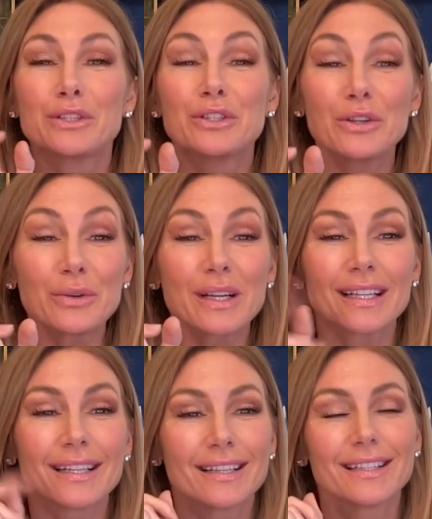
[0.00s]
do it
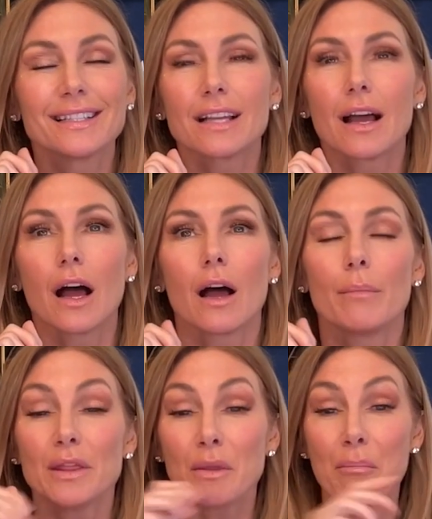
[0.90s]
is
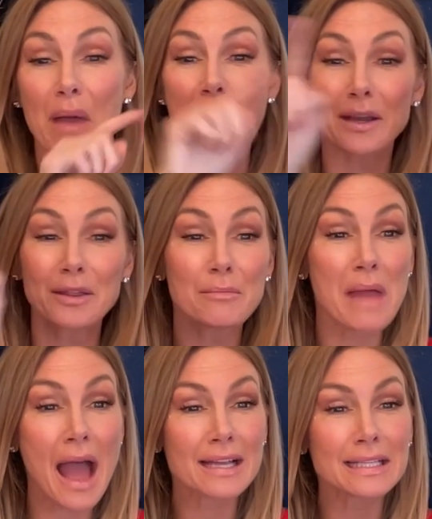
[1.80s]
in the back of the
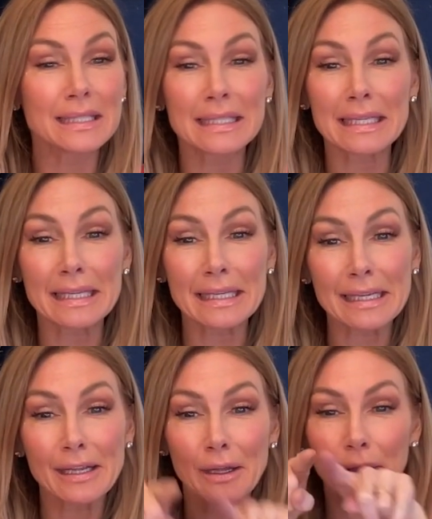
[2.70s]
magazine,
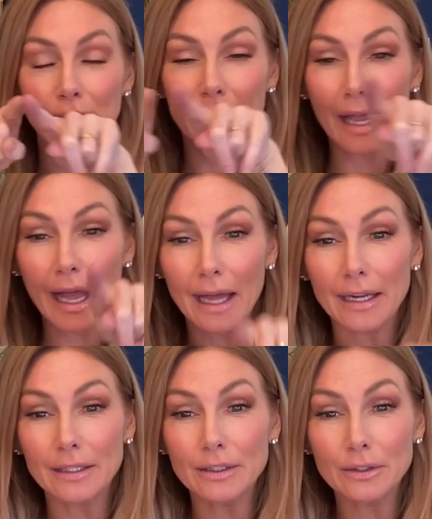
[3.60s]
they had
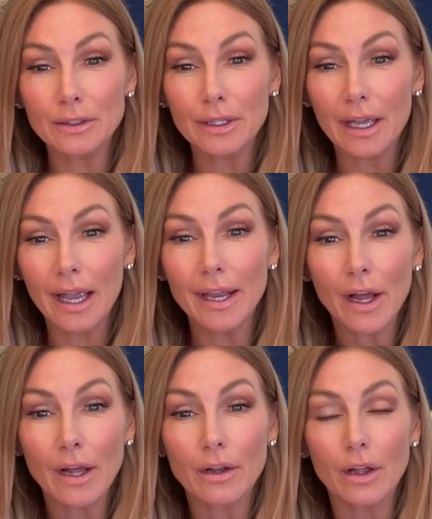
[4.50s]
a little
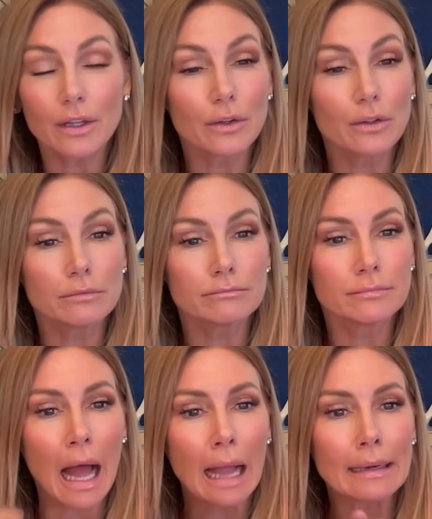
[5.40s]
800, a little
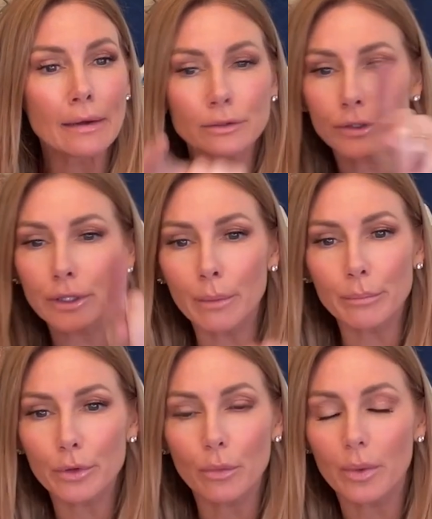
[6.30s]
900
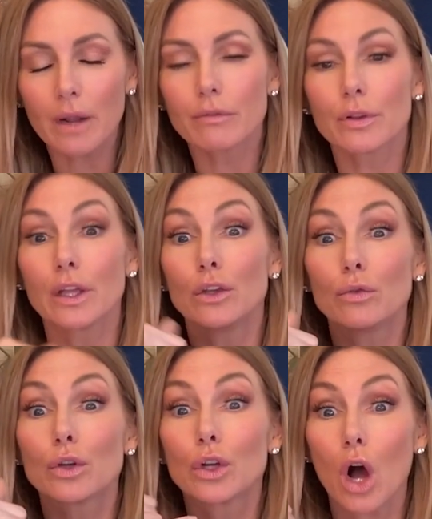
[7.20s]
number or whatever that you
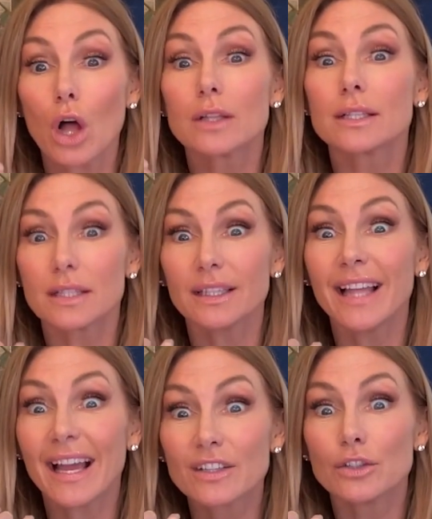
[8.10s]
could call and
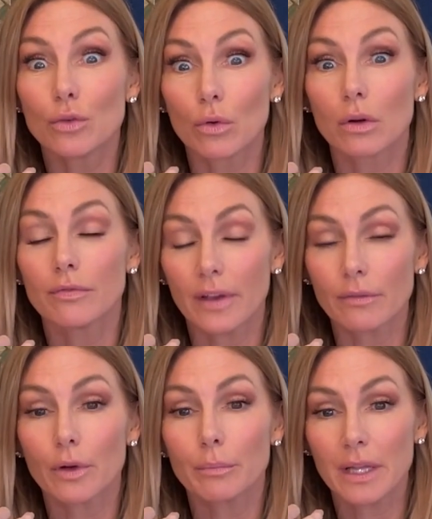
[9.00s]
select your
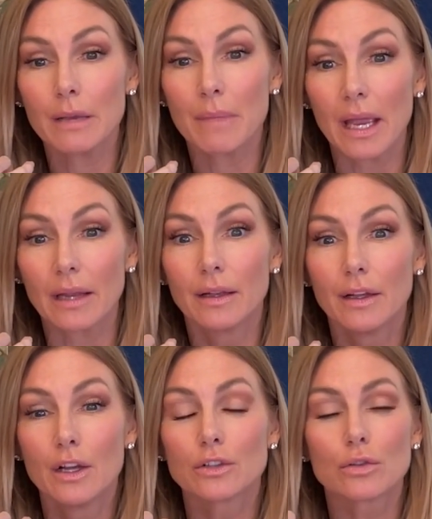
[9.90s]
favorite playmate.
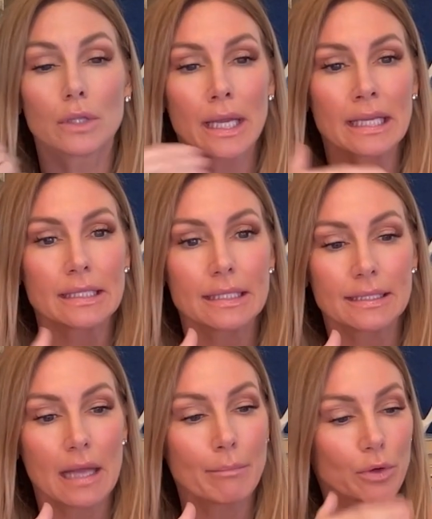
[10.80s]
So, like in
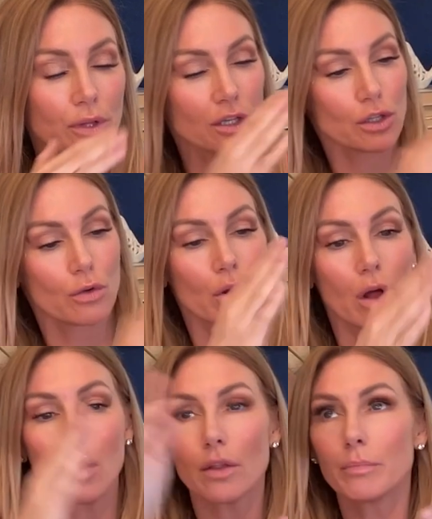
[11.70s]
December, they showed
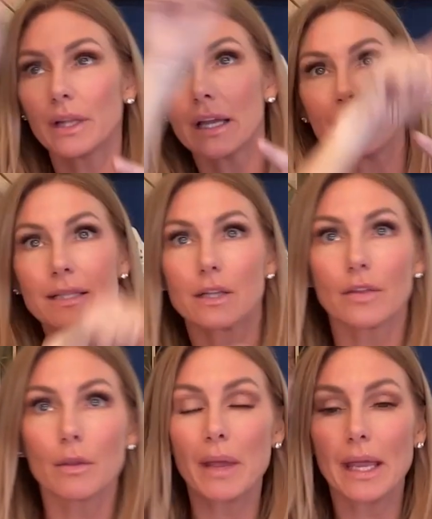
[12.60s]
all the playmates on
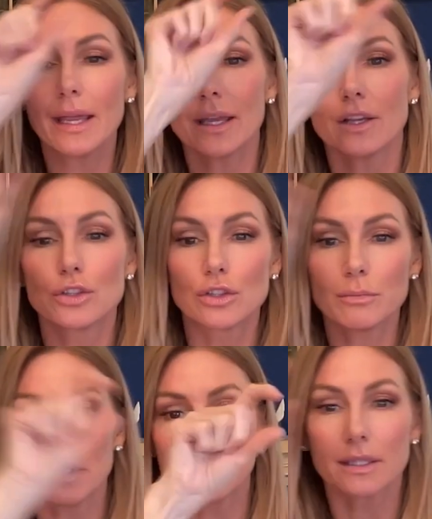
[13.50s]
the page to
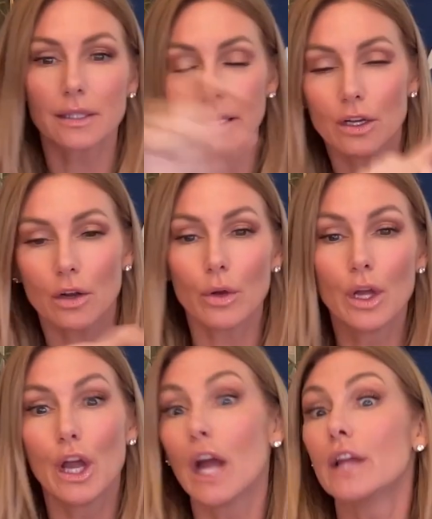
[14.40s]
be select,
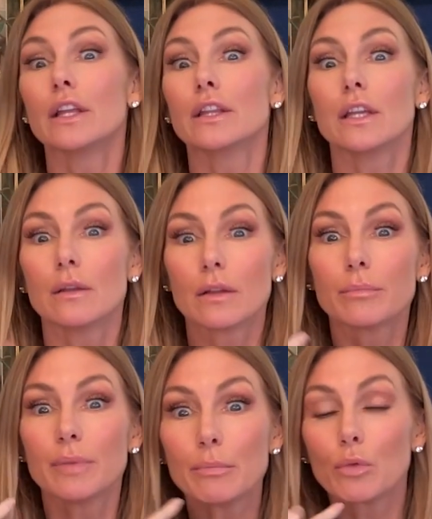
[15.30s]
and then the
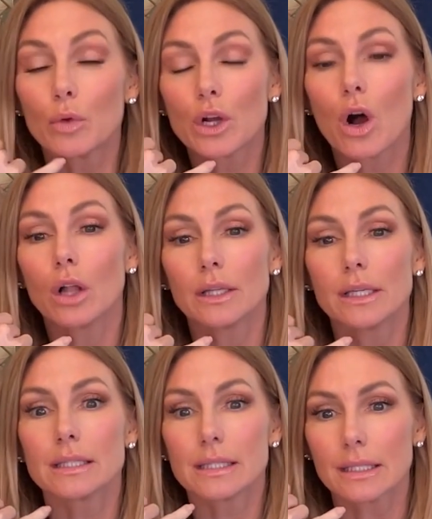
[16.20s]
people would call in
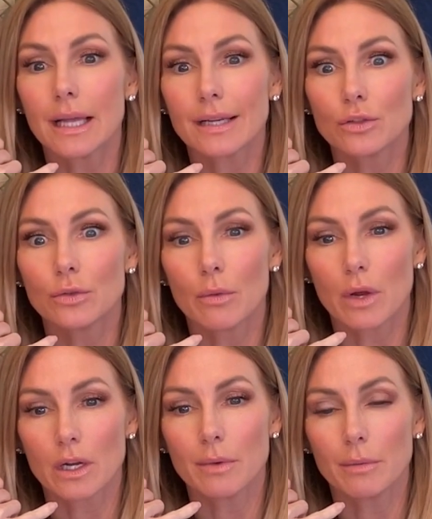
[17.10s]
and select who they
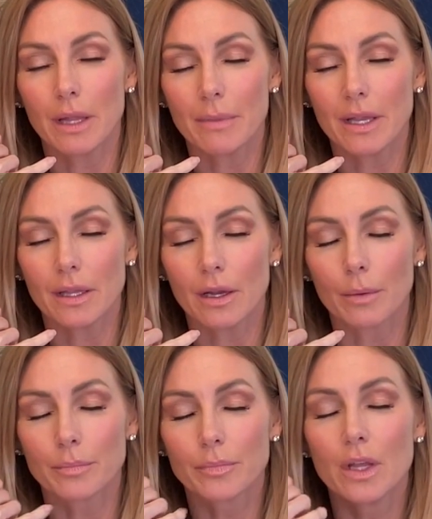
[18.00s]
wanted to be Playmate of the Year.
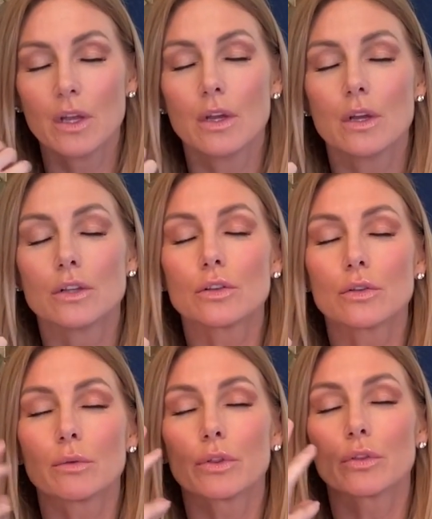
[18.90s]
So
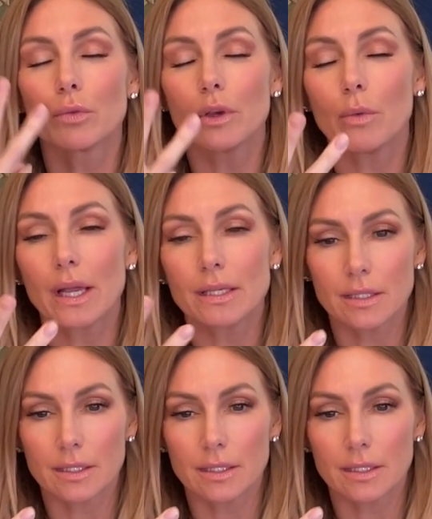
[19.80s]
there were three ways to